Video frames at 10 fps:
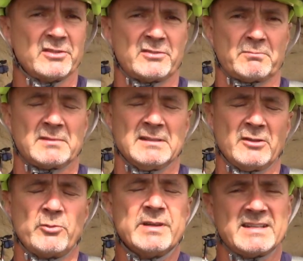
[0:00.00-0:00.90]
just
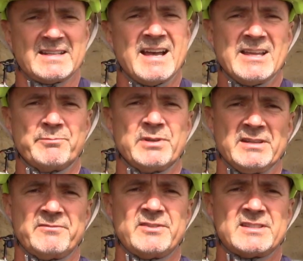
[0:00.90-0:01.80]
a little bit tight,
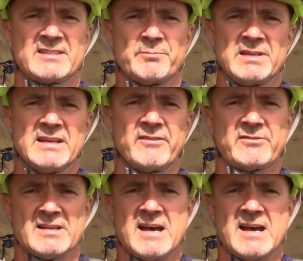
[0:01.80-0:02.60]
but it fits the P F